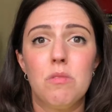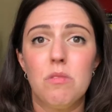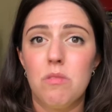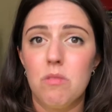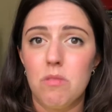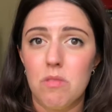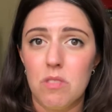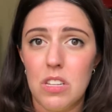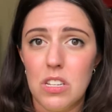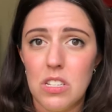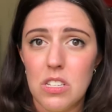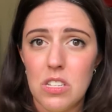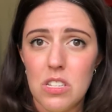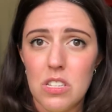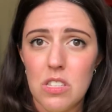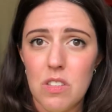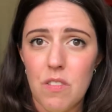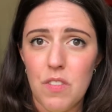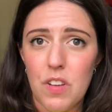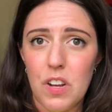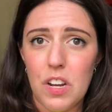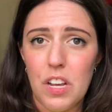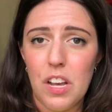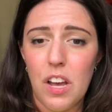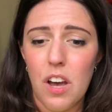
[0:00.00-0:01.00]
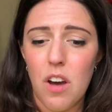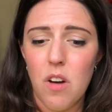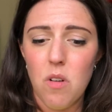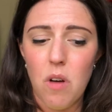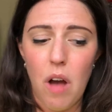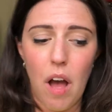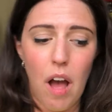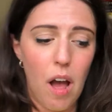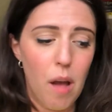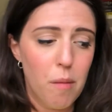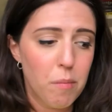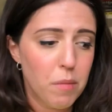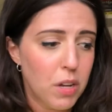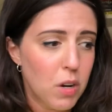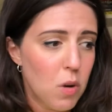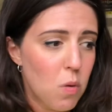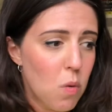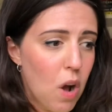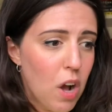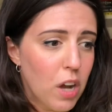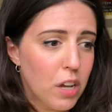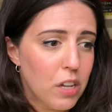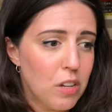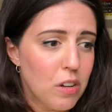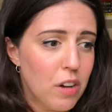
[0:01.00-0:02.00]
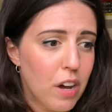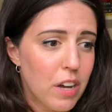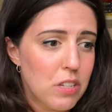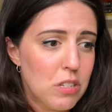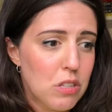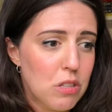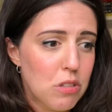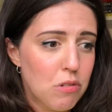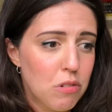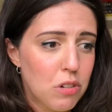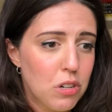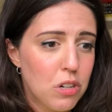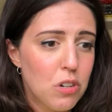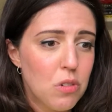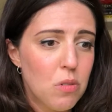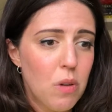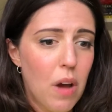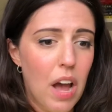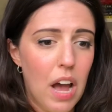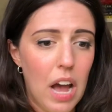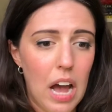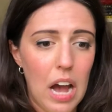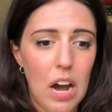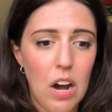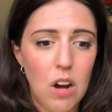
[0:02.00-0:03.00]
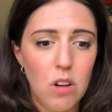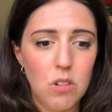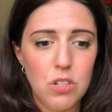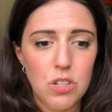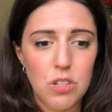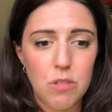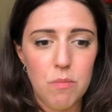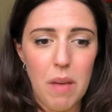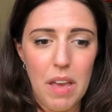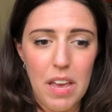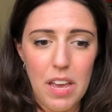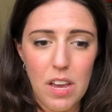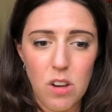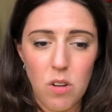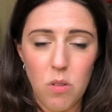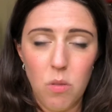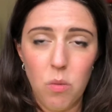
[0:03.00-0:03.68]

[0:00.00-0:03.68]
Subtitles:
this is the video. I'm gonna walk you guys through how to make